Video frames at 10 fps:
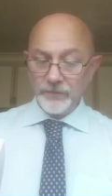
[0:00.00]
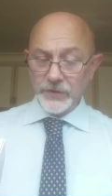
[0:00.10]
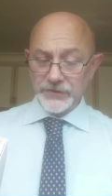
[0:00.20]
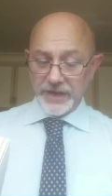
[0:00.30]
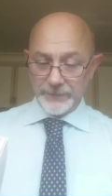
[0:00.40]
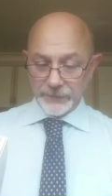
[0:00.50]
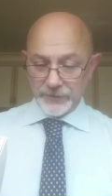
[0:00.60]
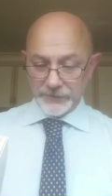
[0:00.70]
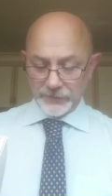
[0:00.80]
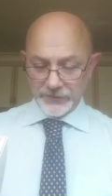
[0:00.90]
Footsteps
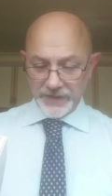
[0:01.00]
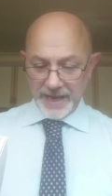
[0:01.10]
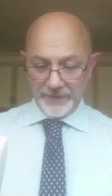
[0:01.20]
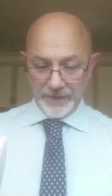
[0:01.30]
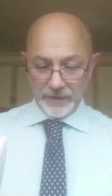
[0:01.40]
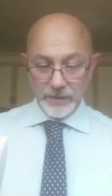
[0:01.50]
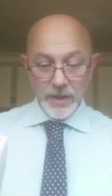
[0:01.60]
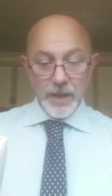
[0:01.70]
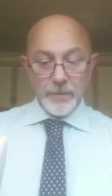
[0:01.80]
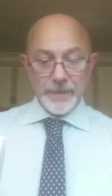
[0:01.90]
crisscross the area.
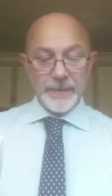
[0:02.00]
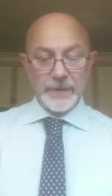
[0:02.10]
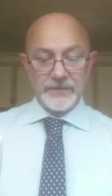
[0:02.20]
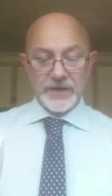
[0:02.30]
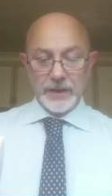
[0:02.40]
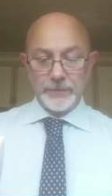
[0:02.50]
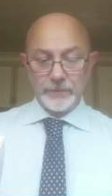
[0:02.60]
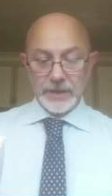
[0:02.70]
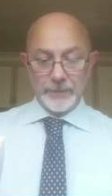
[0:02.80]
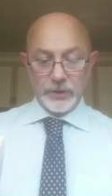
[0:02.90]
People have
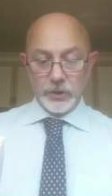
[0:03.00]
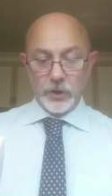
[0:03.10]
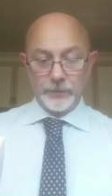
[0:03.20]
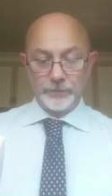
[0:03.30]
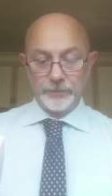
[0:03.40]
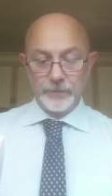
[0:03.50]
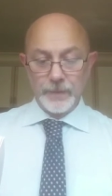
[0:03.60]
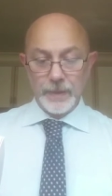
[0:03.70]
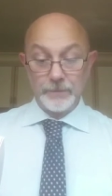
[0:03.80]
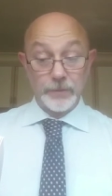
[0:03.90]
come, come and gone,
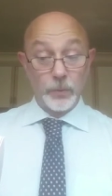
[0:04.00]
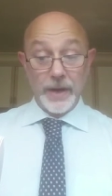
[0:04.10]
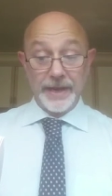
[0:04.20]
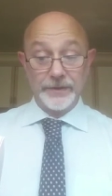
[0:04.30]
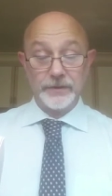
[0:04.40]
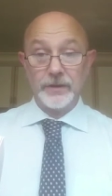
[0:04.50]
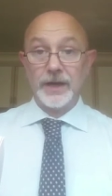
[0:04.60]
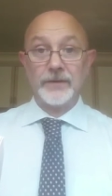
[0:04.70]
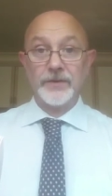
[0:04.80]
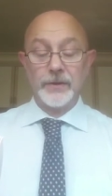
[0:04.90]
but when,
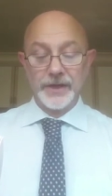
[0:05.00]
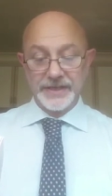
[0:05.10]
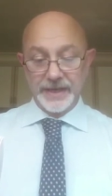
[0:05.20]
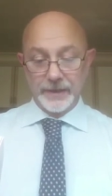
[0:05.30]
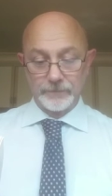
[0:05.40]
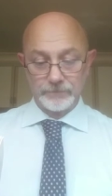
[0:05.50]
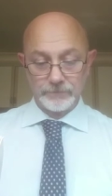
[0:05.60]
I have no idea.